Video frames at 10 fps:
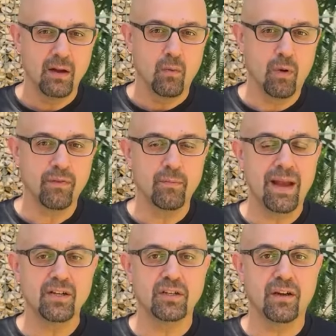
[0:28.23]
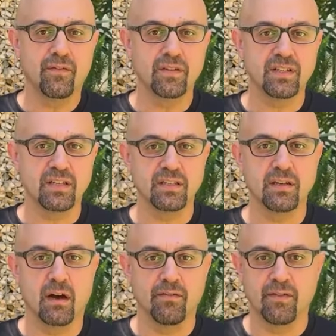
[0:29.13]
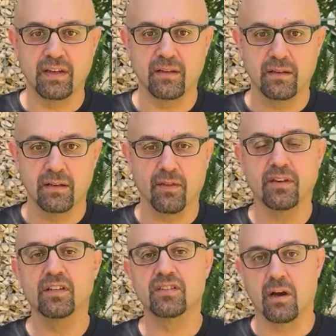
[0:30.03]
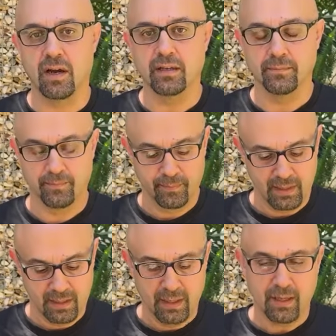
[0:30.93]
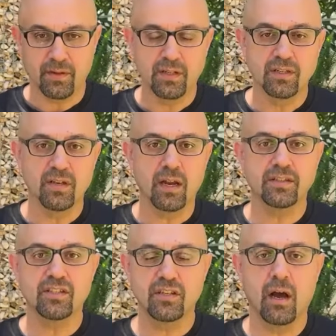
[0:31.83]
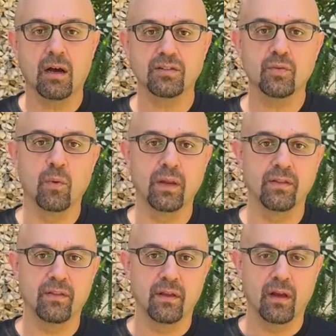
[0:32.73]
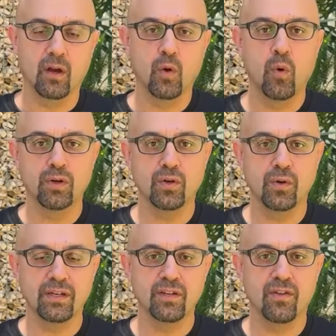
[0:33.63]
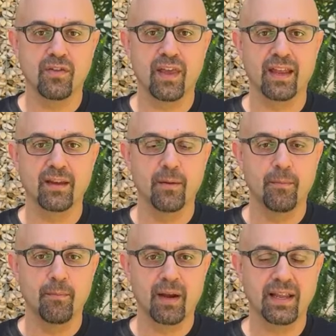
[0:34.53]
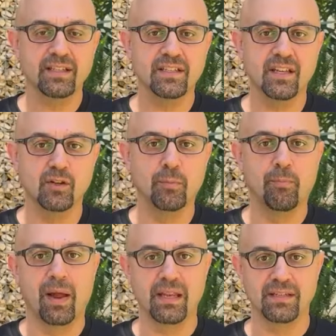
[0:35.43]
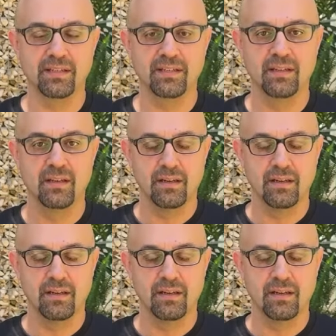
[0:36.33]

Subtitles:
One of the major differences in our feet are the design. And the design starts with a 1/4-inch thick plate steel base